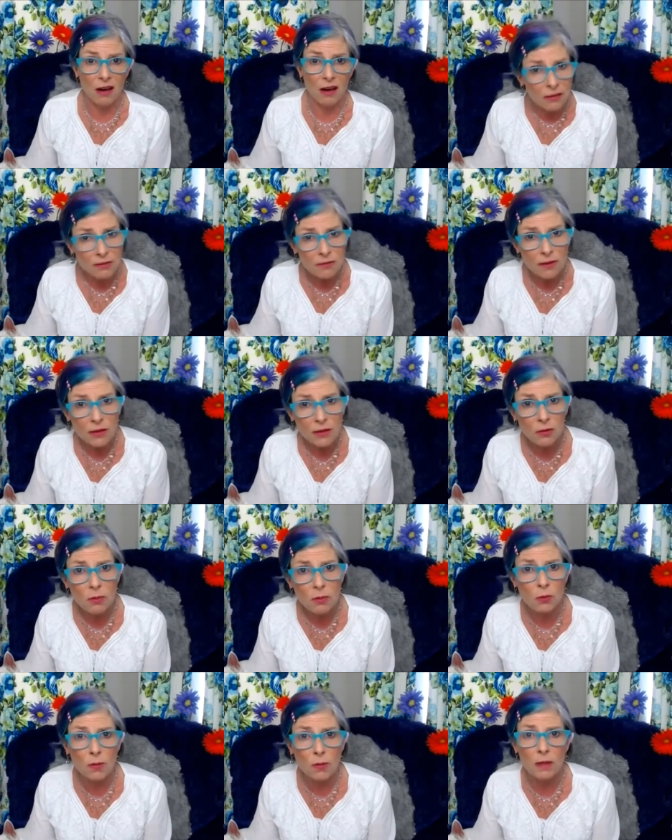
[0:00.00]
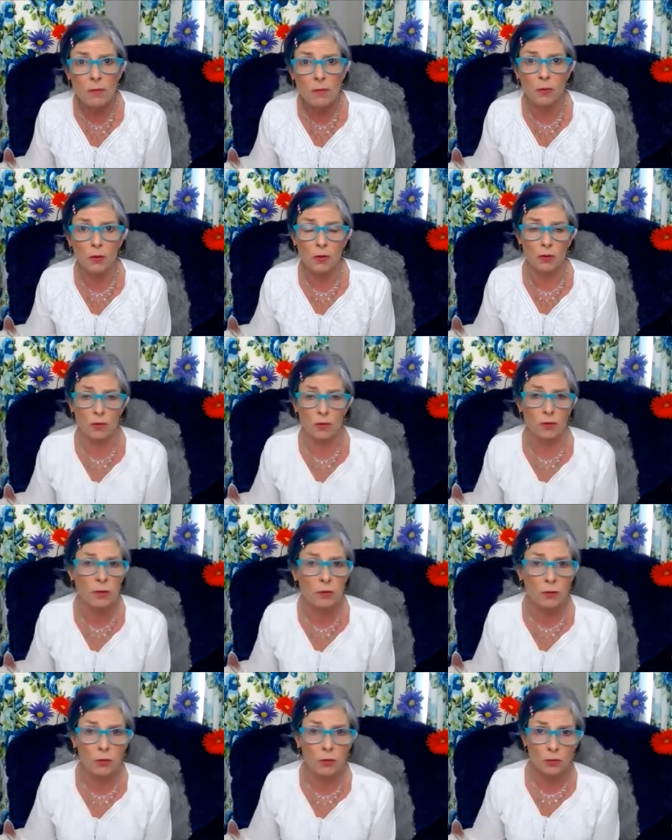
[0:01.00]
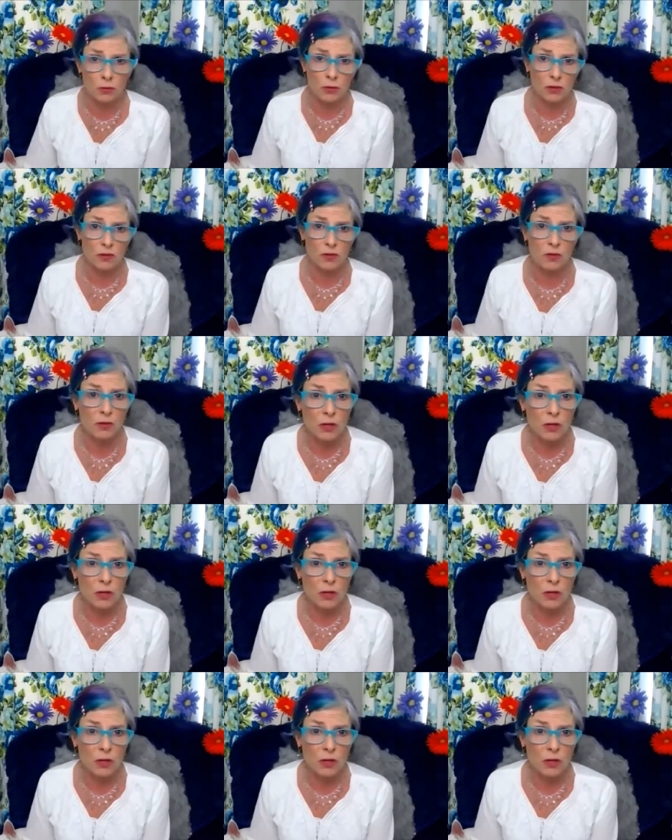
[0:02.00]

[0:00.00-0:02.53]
unavailable people or people who are just